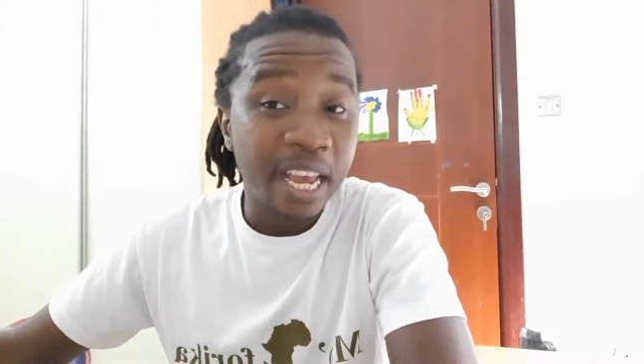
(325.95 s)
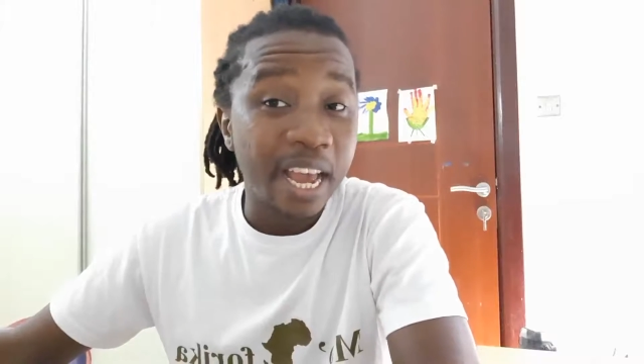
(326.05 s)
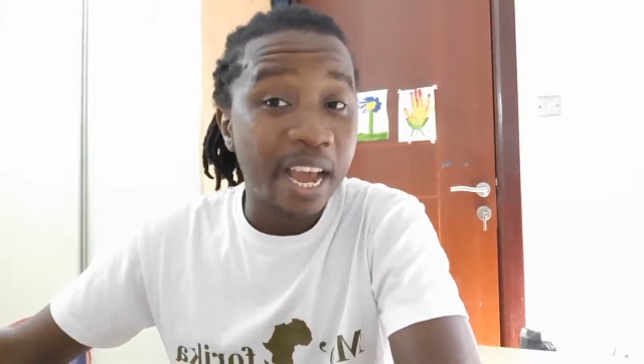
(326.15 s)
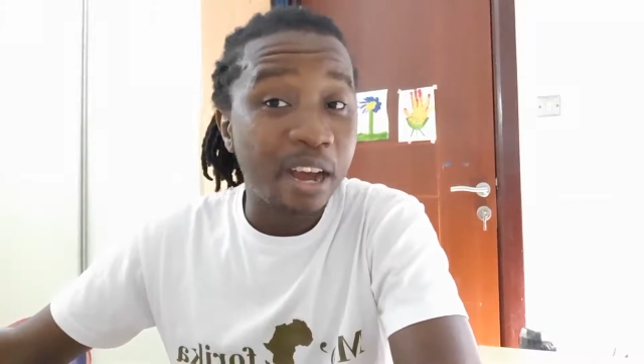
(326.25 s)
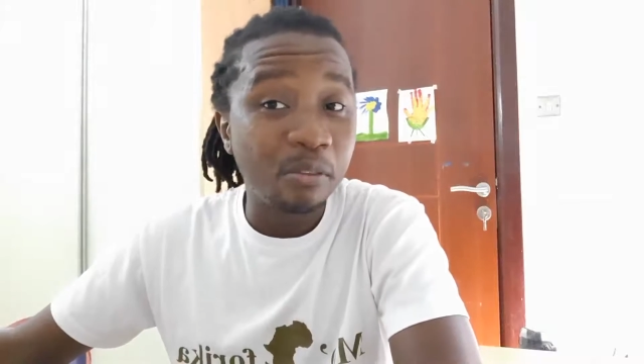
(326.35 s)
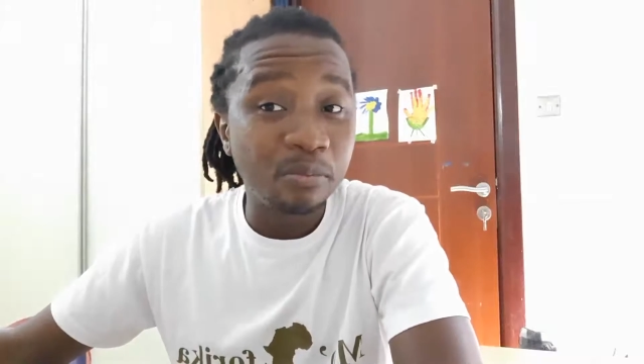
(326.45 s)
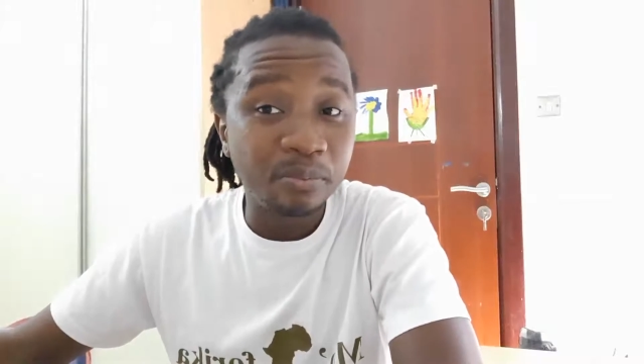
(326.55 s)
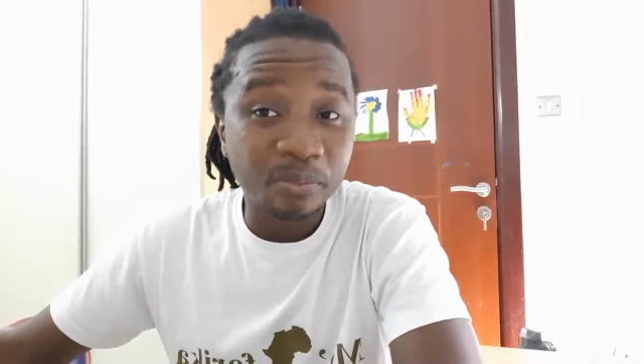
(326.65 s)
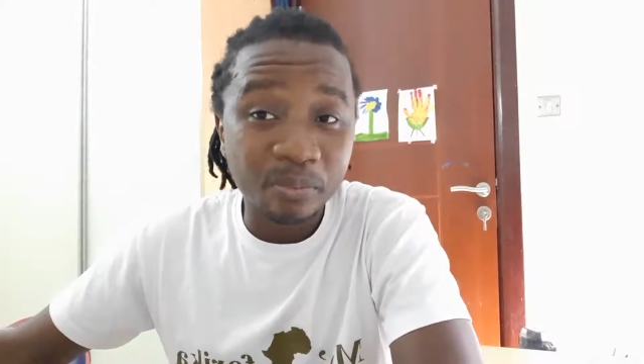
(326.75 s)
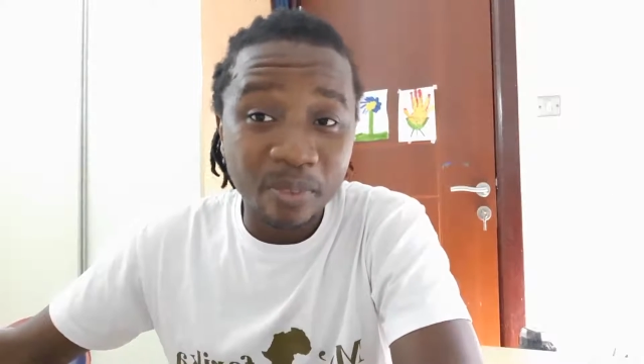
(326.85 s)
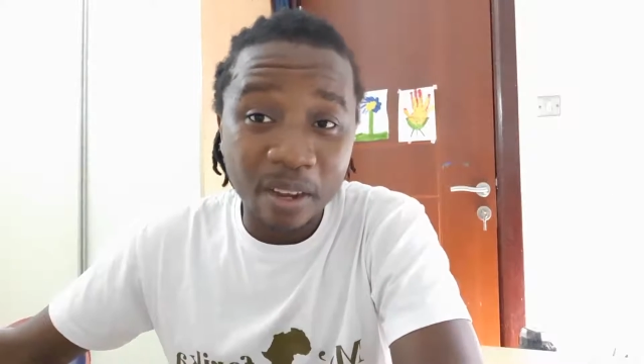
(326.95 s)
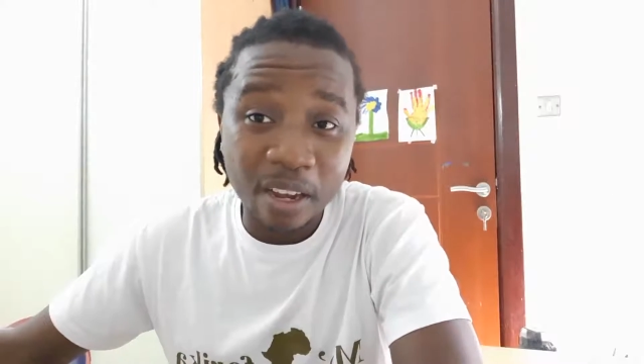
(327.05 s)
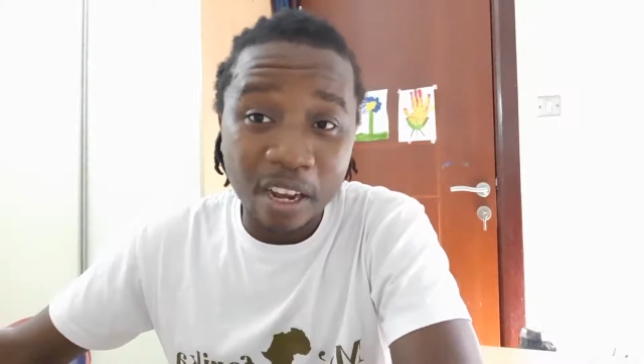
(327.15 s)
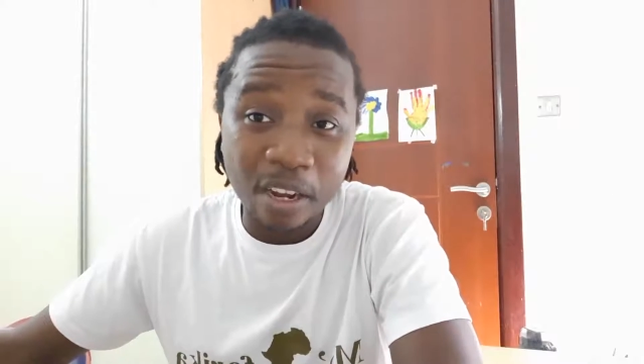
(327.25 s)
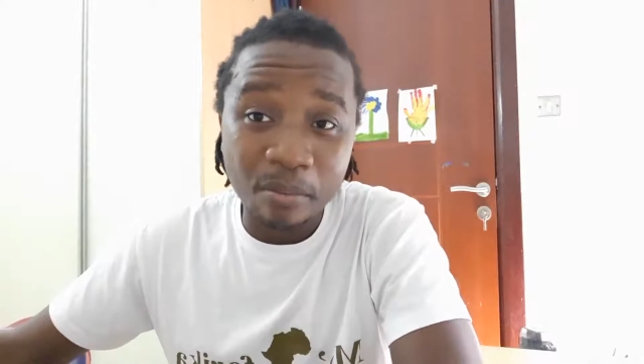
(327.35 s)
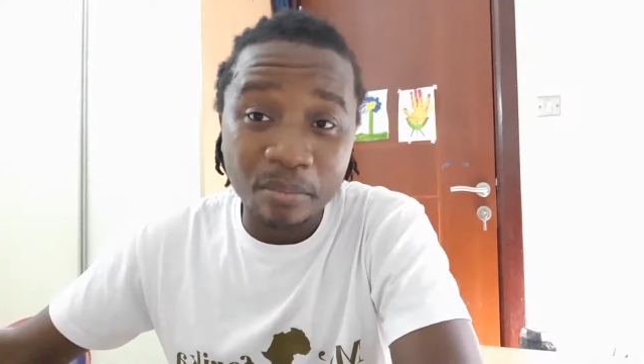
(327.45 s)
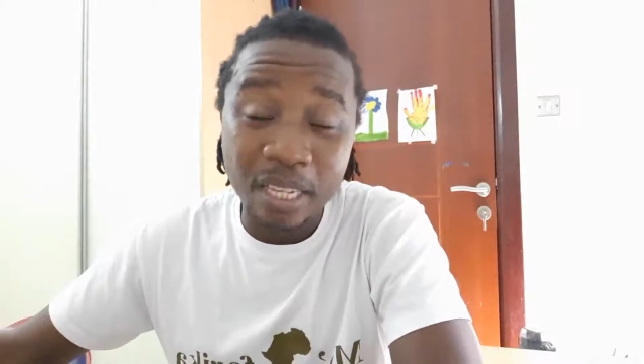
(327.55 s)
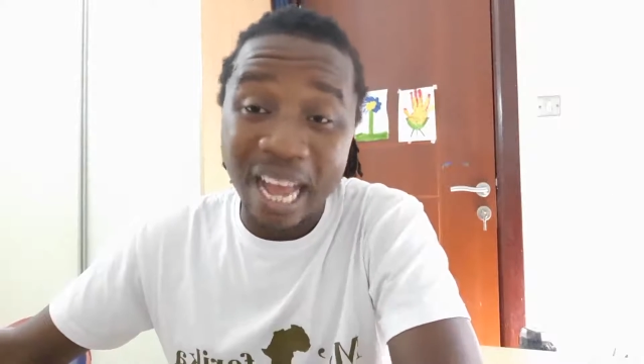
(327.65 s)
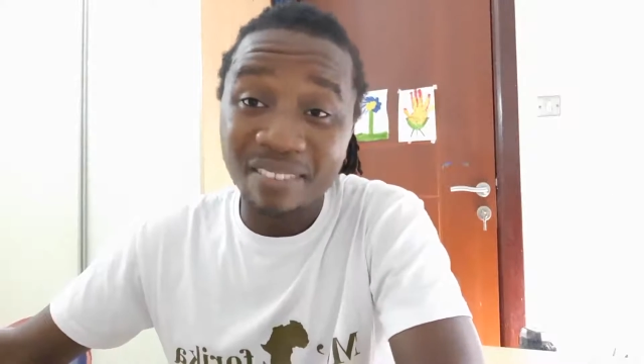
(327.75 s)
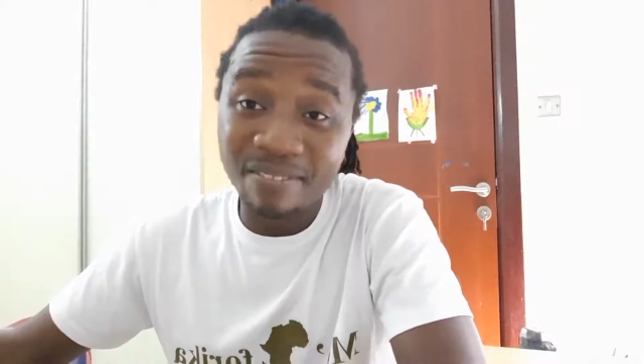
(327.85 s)

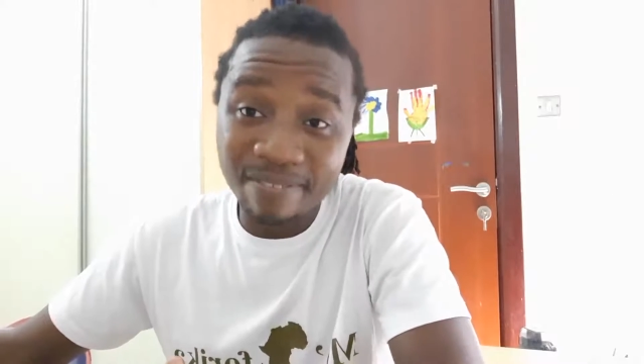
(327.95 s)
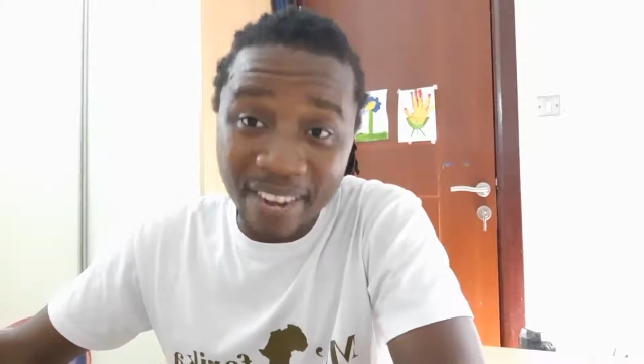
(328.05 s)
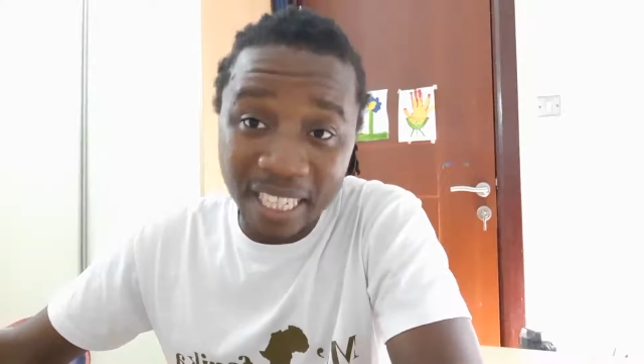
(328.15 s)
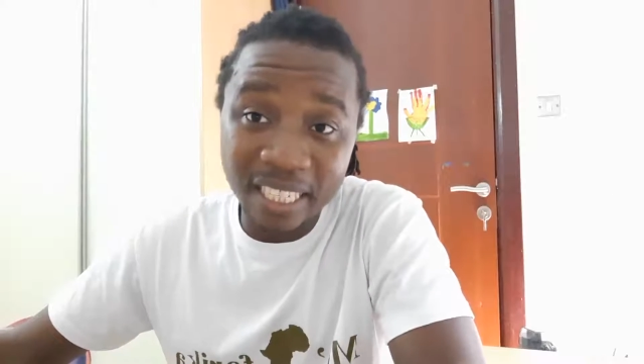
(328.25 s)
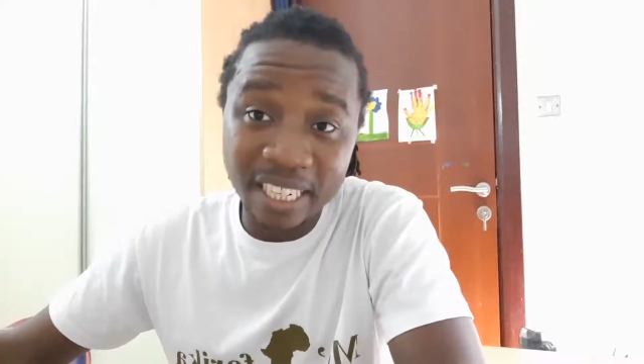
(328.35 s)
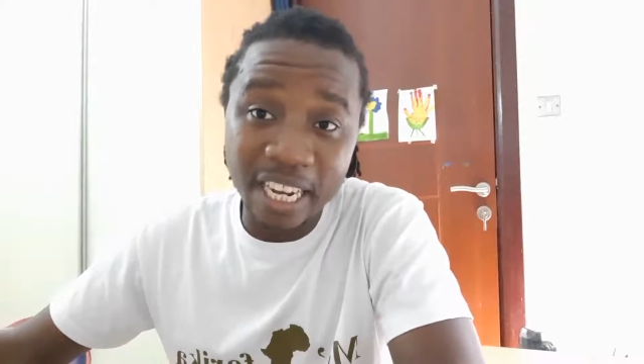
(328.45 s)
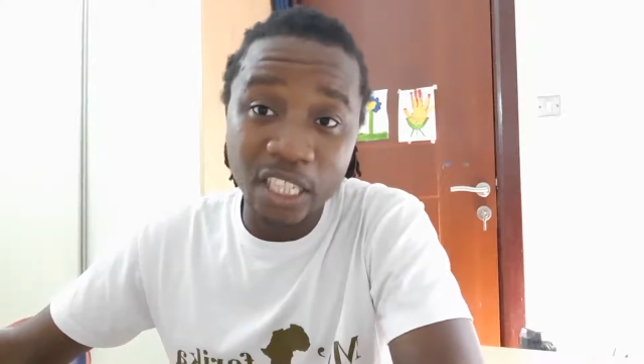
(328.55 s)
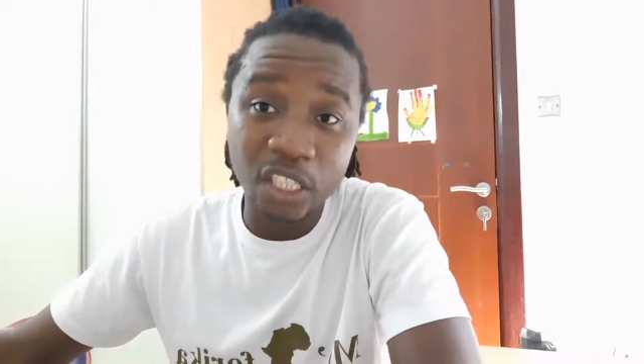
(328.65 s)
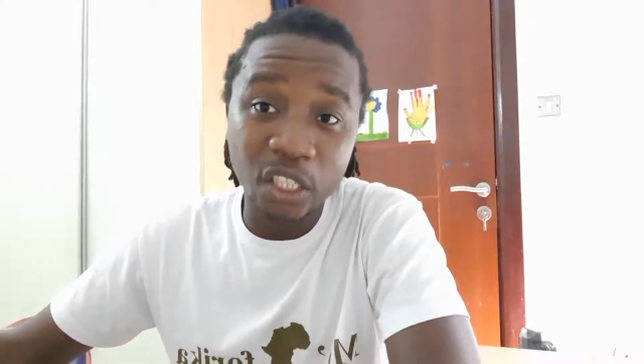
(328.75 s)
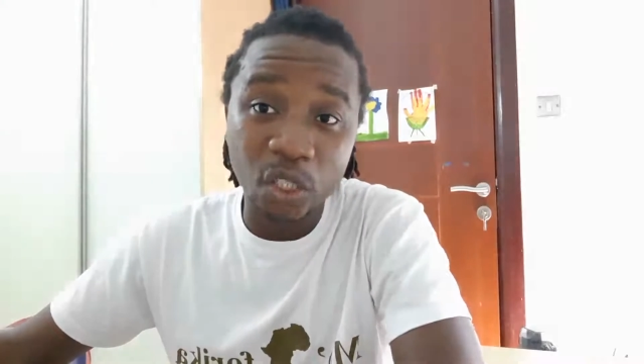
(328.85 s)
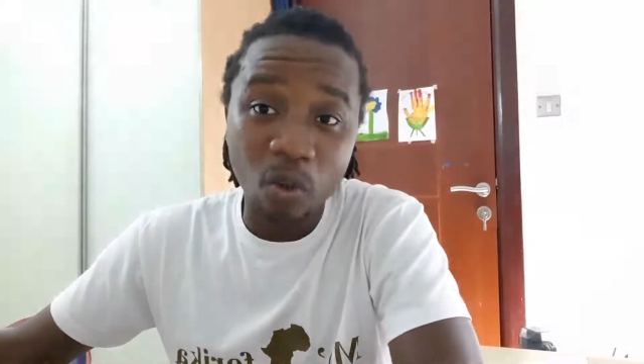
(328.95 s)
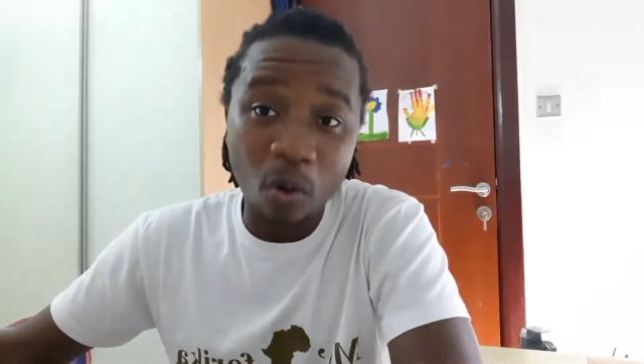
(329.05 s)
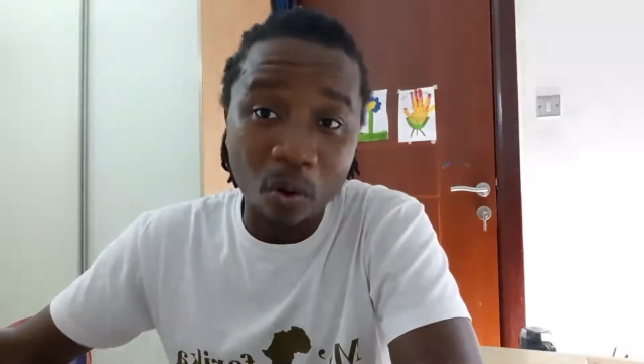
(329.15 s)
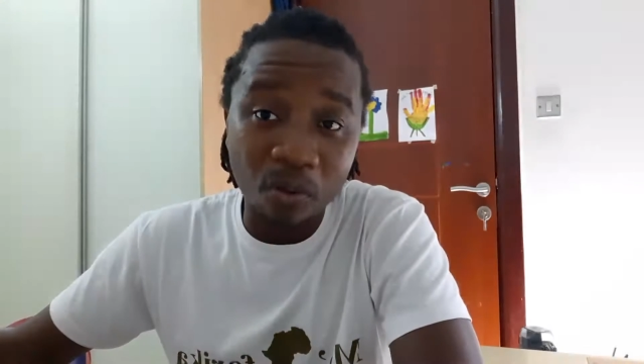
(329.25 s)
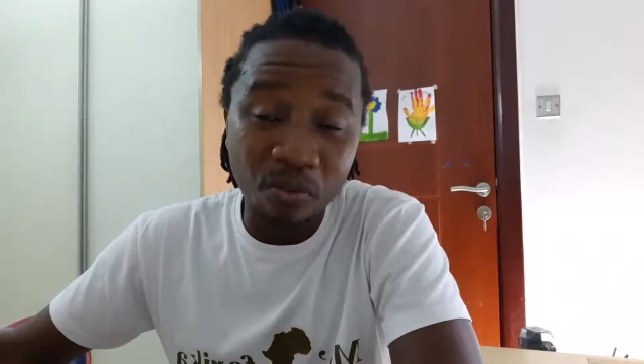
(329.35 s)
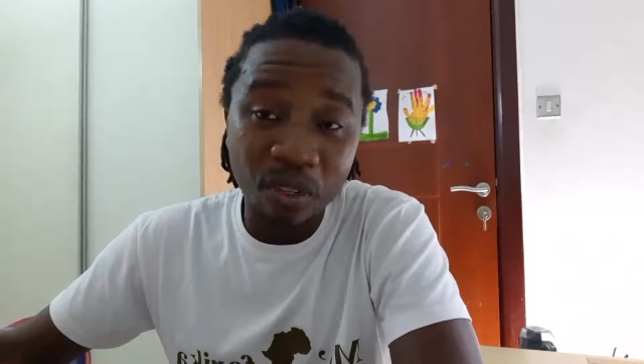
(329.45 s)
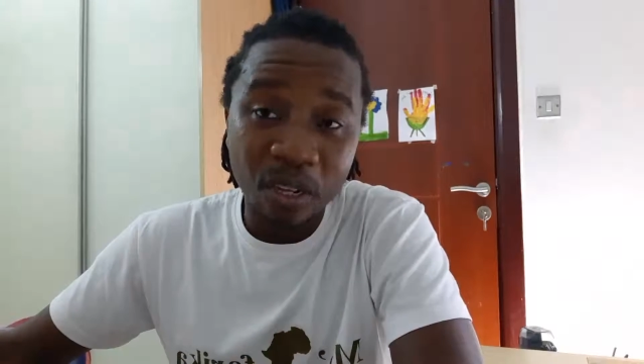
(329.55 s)
the advantages of